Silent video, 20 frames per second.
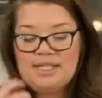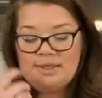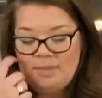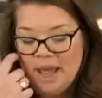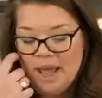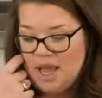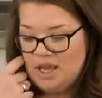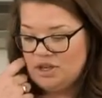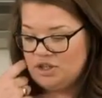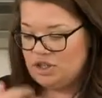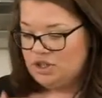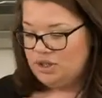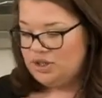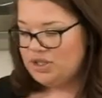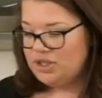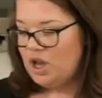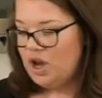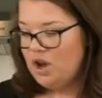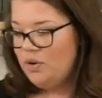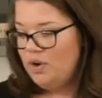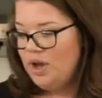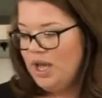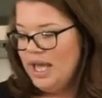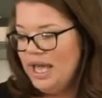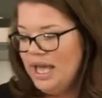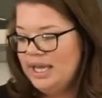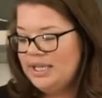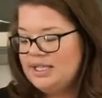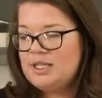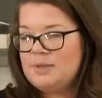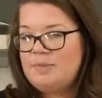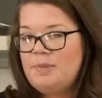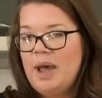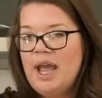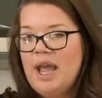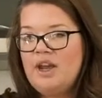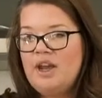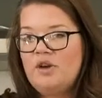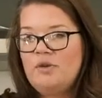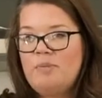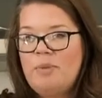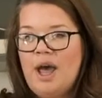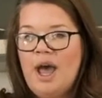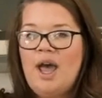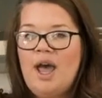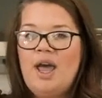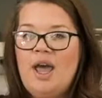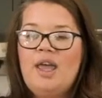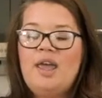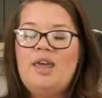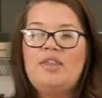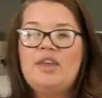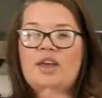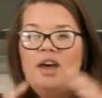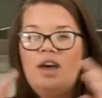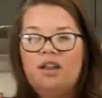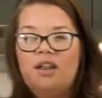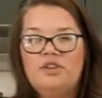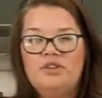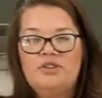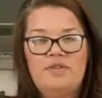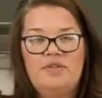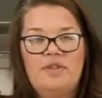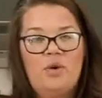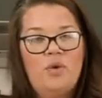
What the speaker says: Smash. So inspired by the colors of the